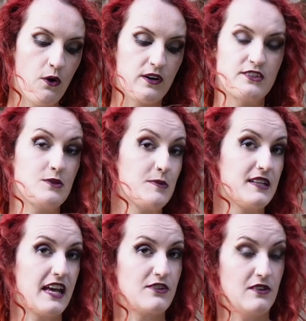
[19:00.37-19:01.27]
or
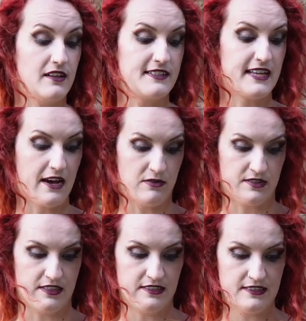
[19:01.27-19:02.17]
supernatural
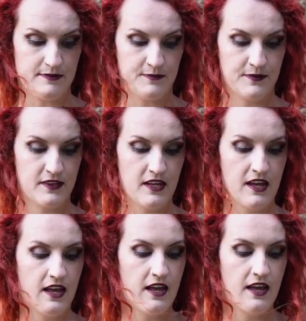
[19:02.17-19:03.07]
encounters.
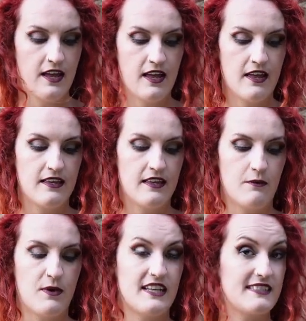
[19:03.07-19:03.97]

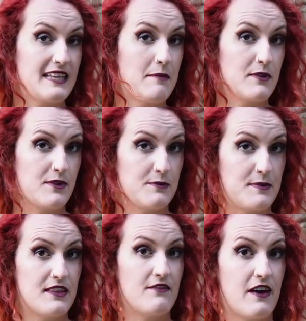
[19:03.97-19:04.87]
One example could
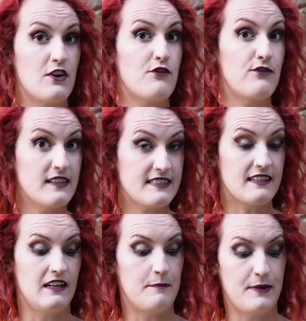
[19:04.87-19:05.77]
be the very
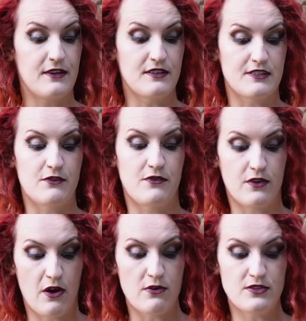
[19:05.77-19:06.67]
physical appearance of a
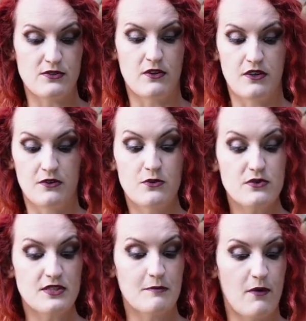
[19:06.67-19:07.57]
ghost or a
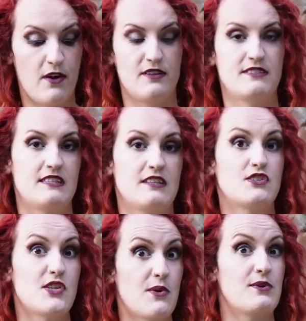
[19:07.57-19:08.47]
gruesome murder scene
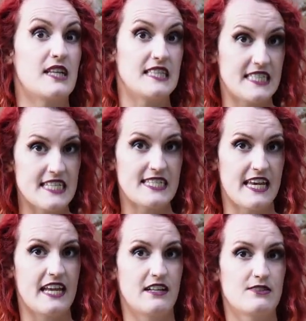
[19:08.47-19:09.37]
shown in
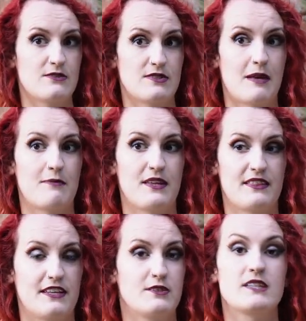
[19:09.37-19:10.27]
detail, so something
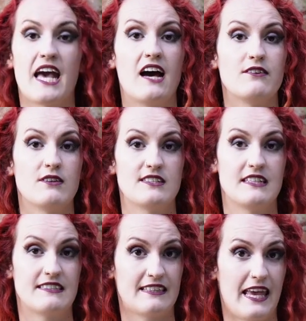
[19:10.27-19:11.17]
that you cannot
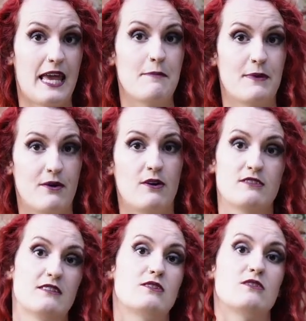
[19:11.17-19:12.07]
escape because
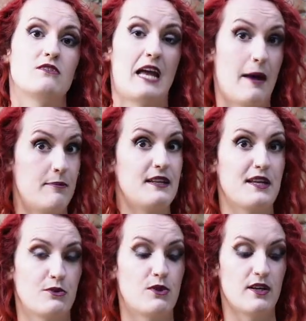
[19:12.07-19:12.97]
it's
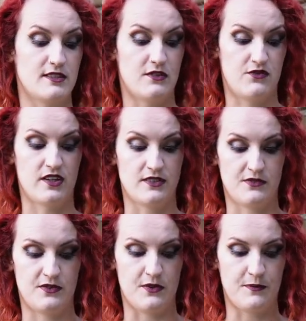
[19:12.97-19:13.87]
happening right in front
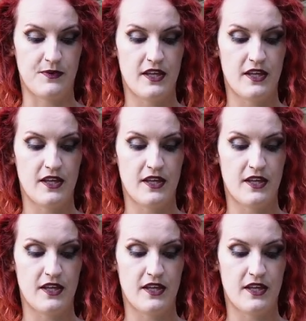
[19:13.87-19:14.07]
of you.